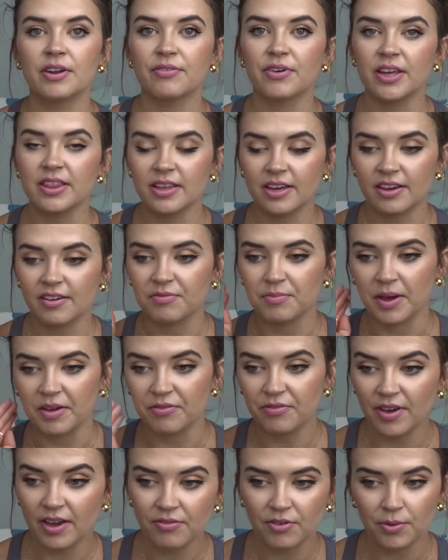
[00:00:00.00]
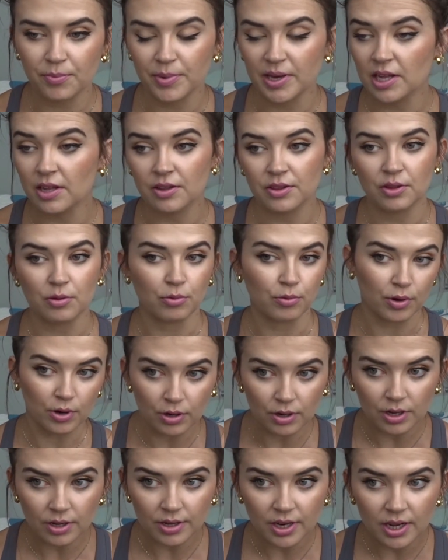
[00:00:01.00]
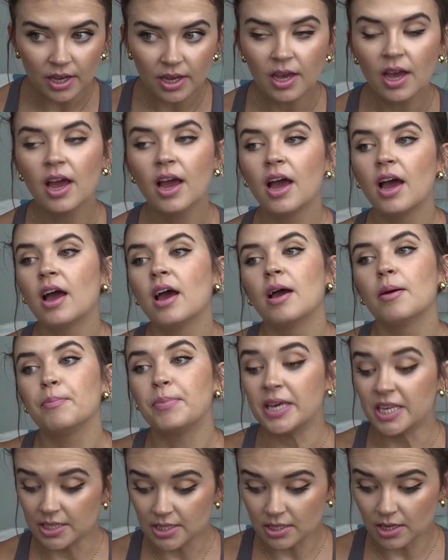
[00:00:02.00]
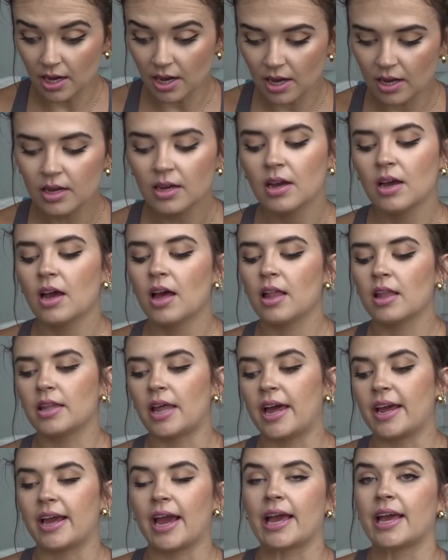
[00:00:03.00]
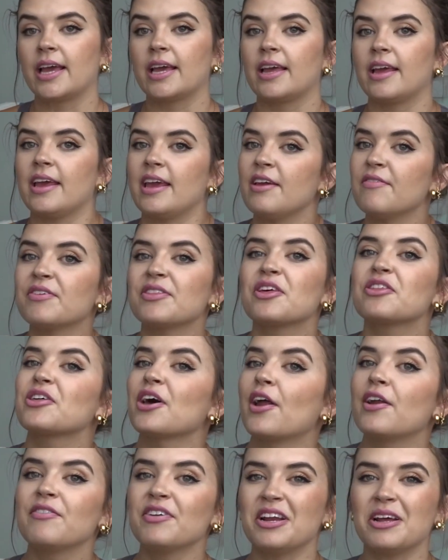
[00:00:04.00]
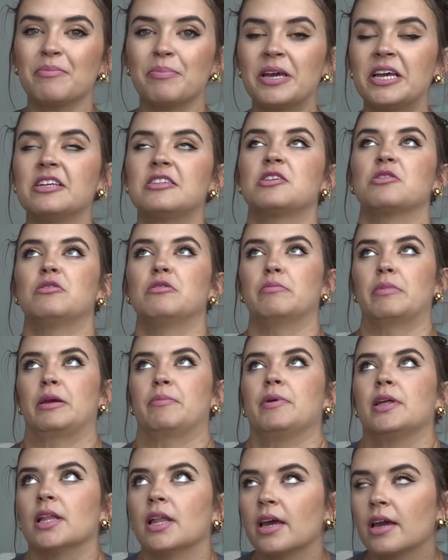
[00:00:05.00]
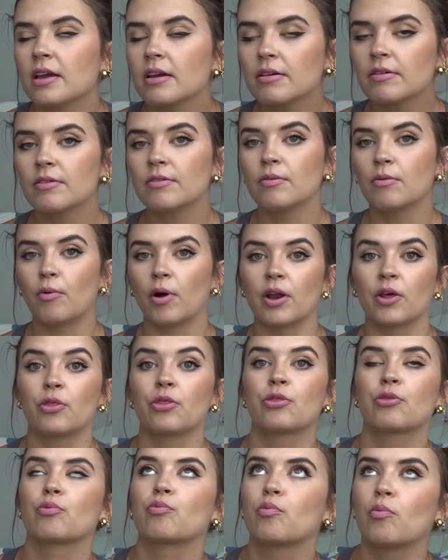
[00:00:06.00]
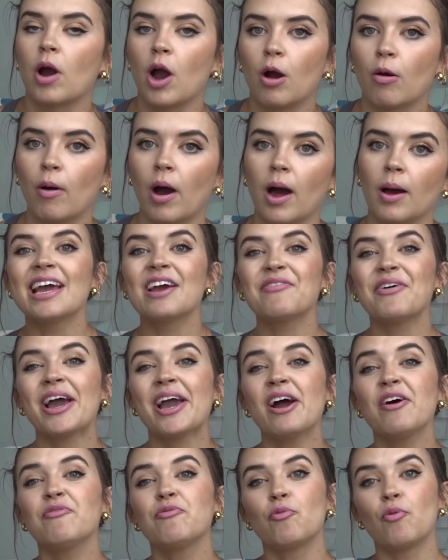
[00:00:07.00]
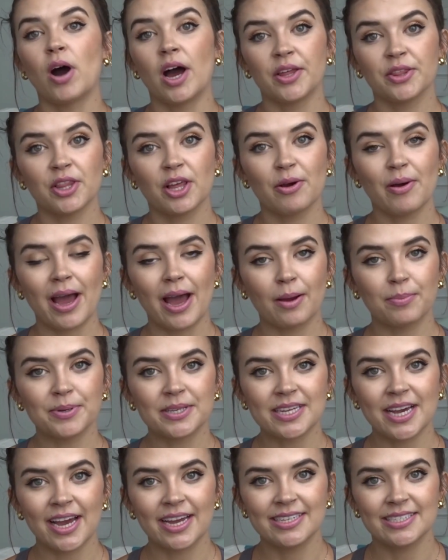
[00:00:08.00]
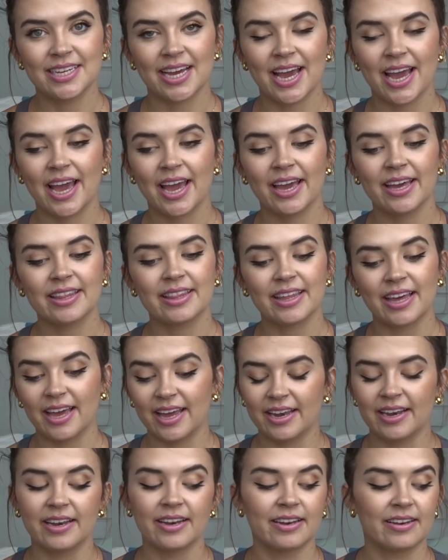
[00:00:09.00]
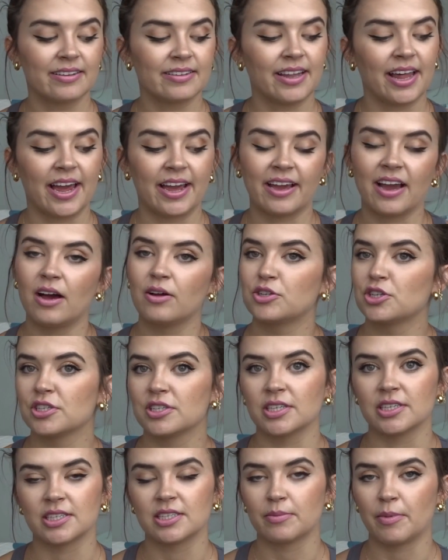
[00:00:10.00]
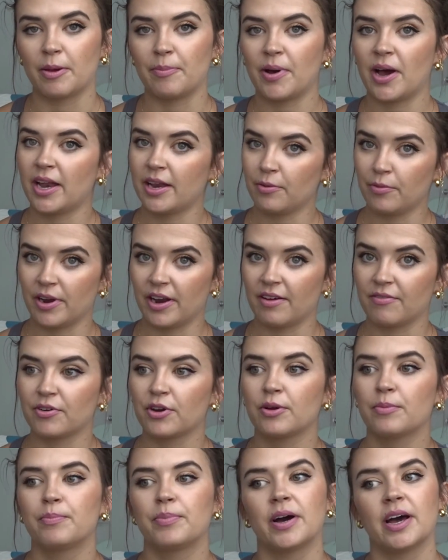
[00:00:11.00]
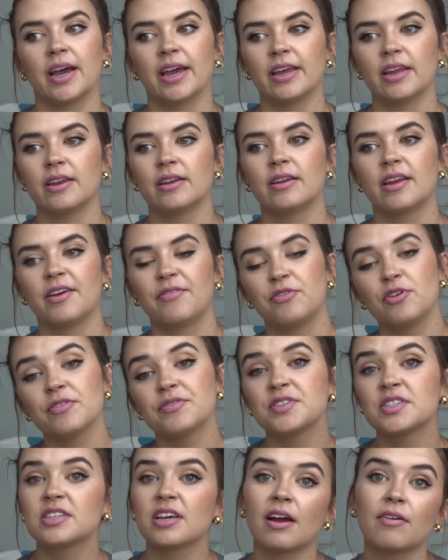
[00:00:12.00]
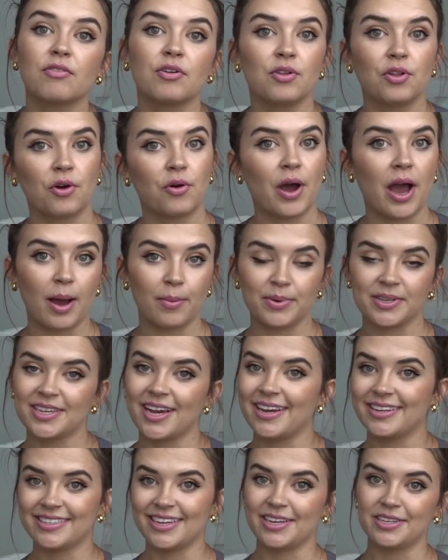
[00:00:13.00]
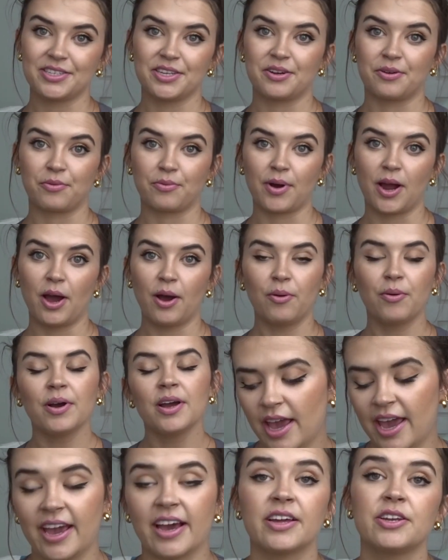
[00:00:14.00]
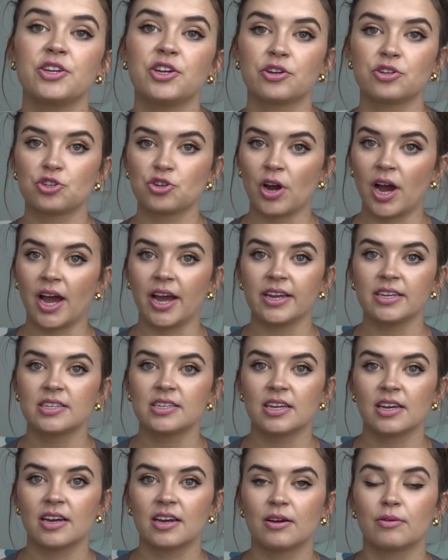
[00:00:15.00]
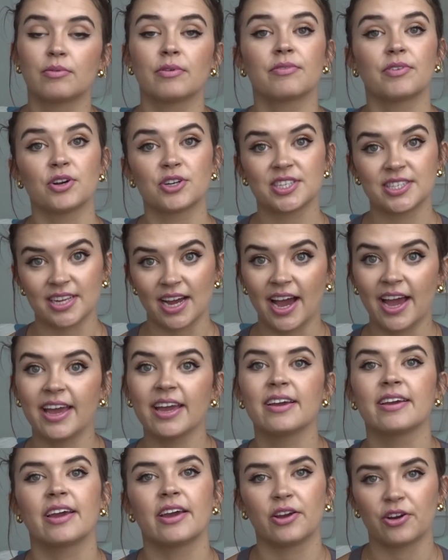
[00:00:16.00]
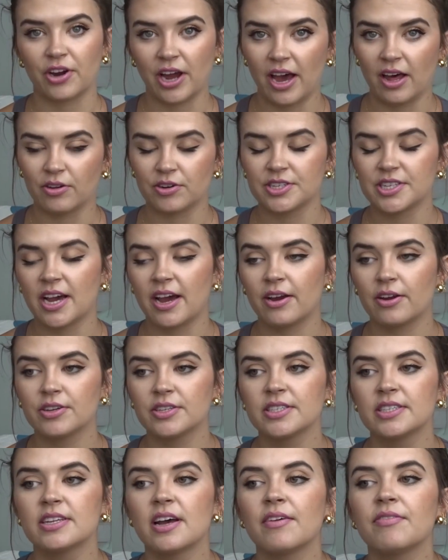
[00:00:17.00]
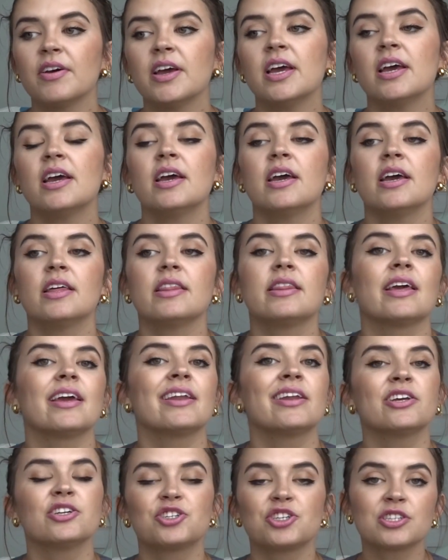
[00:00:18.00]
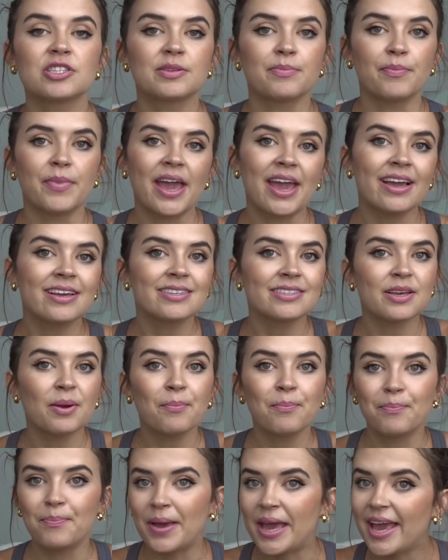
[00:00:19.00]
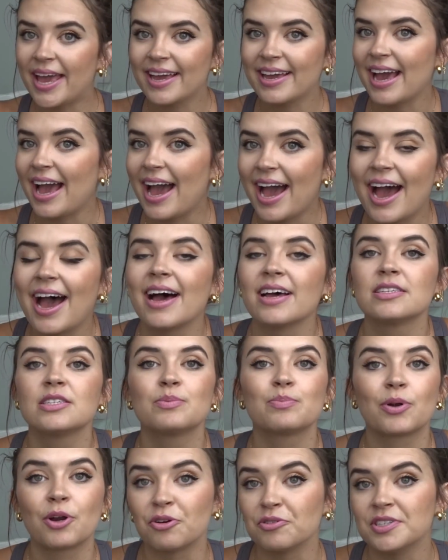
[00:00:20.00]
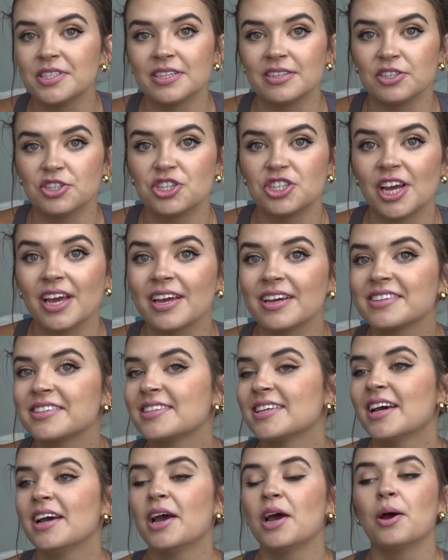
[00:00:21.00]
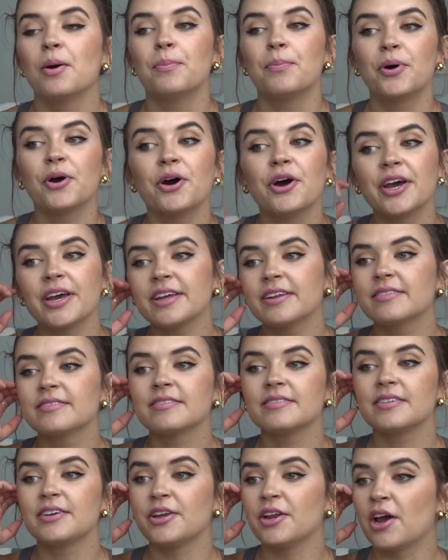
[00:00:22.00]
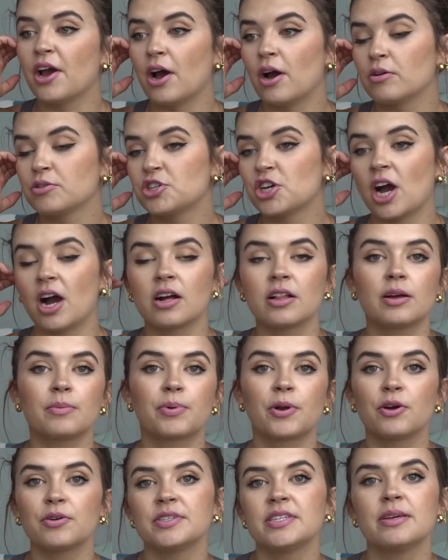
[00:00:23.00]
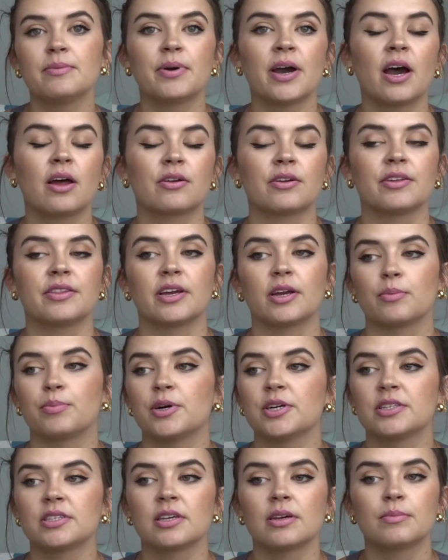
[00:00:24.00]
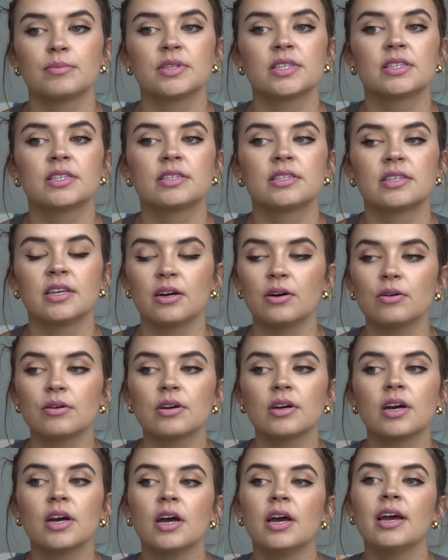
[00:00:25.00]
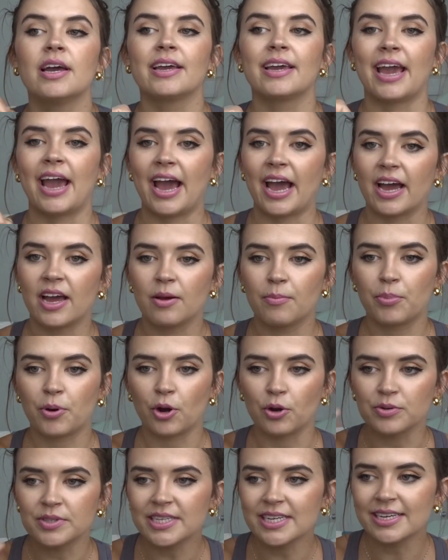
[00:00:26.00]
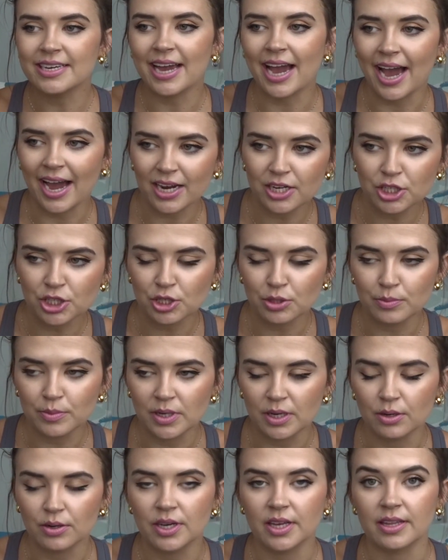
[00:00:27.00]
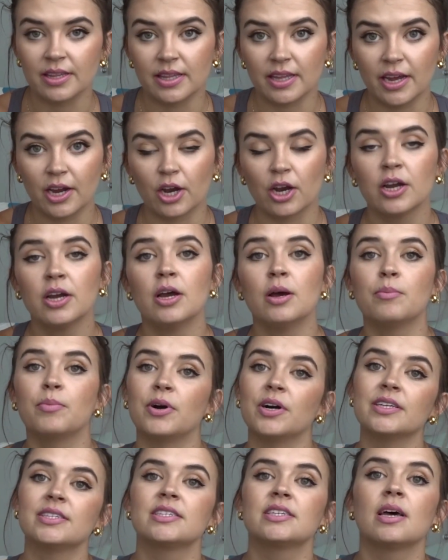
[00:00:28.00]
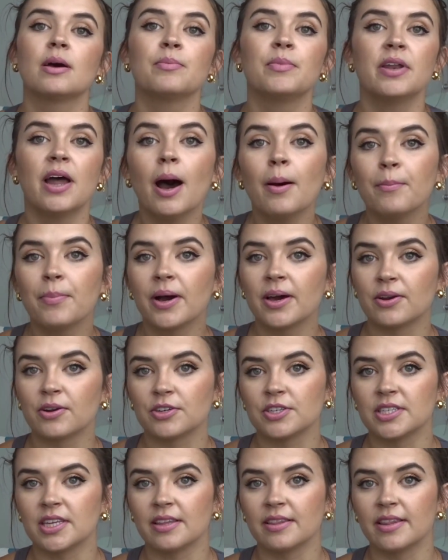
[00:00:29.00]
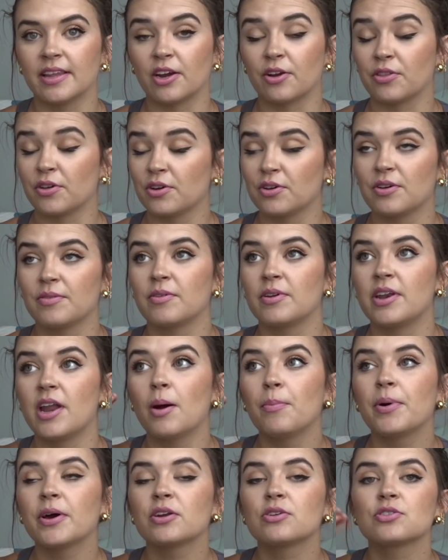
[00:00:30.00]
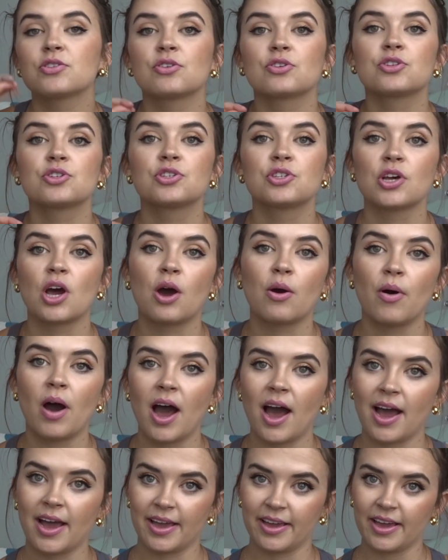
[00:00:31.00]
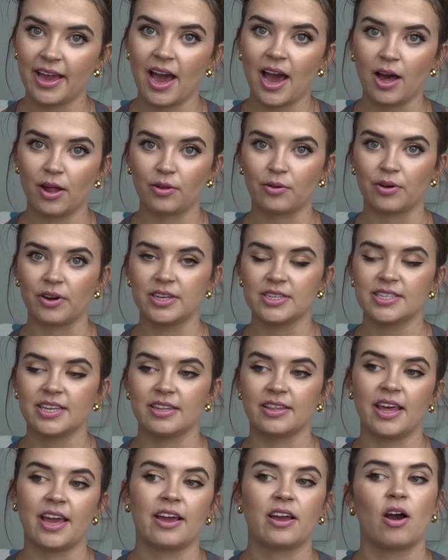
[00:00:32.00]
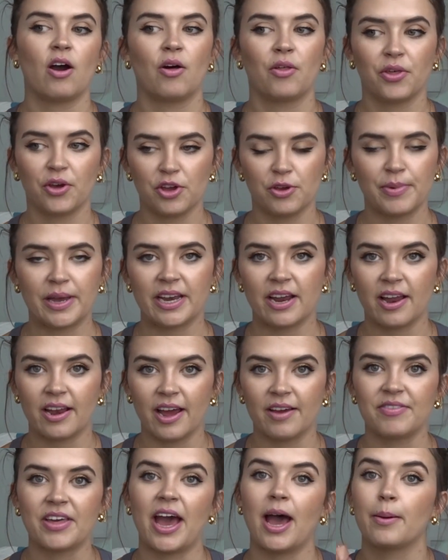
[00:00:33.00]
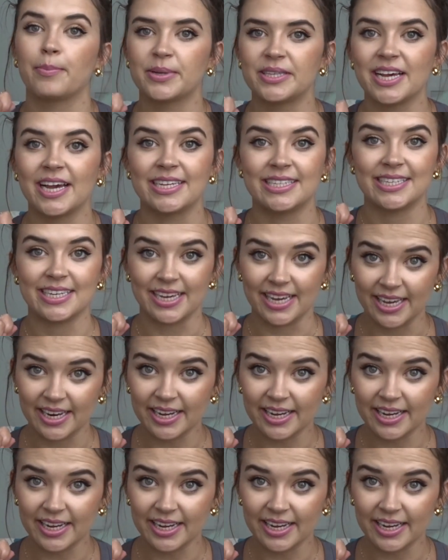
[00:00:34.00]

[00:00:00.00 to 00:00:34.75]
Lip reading: if I think of my favorite meal in the world, pizza, like even the thought of eating pizza will make me like want to throw up. If I have one low appetite day, then like I'll just listen to my body, whatever. But if you have several low appetite days in a row and you're trying to reverse diet and get your calories higher and stuff, then just make some big ass protein shakes. Put, you know, chocolate protein powder in there. Put some silk protein cashew milk in there. Put some nut butters in there. The nut butters are so high in calories, and like, although you may not have the appetite to eat